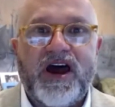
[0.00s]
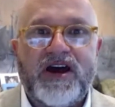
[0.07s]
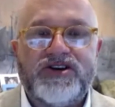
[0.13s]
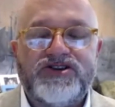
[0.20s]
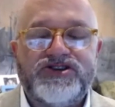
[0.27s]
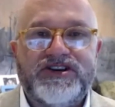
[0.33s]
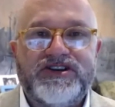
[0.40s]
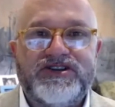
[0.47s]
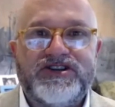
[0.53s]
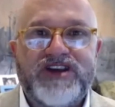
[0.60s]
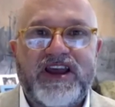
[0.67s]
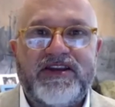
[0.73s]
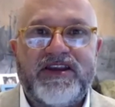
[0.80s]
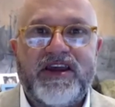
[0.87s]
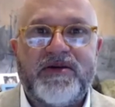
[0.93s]
She set
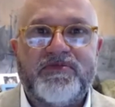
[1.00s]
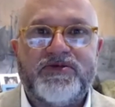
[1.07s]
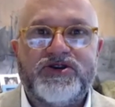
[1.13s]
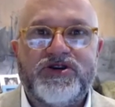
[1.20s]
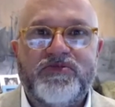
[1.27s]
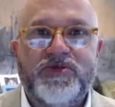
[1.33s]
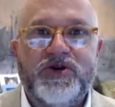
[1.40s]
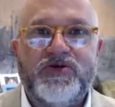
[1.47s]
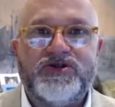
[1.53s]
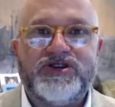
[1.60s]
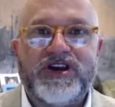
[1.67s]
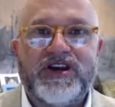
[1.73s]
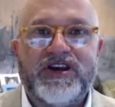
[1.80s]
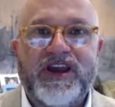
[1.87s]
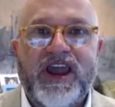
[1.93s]
them to
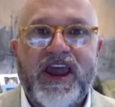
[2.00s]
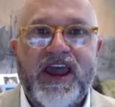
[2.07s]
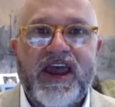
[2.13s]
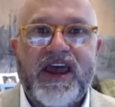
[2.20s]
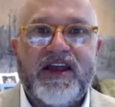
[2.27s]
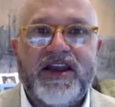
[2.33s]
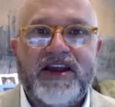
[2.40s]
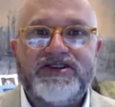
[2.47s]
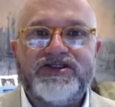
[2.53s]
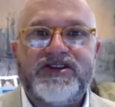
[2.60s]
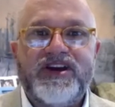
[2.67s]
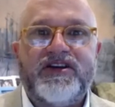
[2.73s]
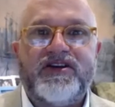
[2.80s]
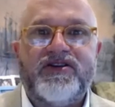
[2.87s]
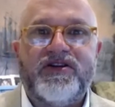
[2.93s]
music. Let's
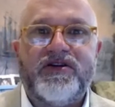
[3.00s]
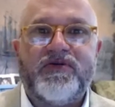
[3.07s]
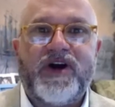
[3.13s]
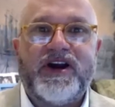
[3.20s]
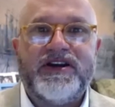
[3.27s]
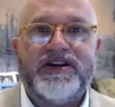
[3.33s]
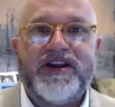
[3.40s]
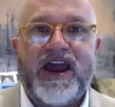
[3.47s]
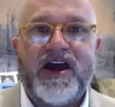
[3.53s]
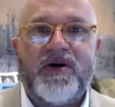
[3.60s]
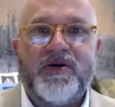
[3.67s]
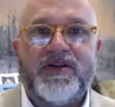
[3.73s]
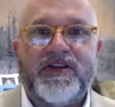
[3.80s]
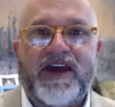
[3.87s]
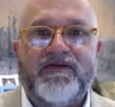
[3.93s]
take a look right now
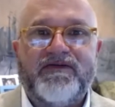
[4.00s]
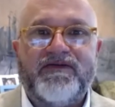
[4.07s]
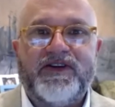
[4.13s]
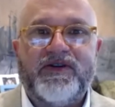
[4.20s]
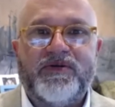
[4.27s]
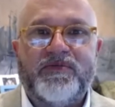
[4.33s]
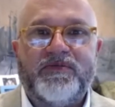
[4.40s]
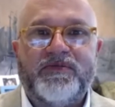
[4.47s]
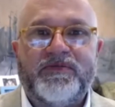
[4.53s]
at that film.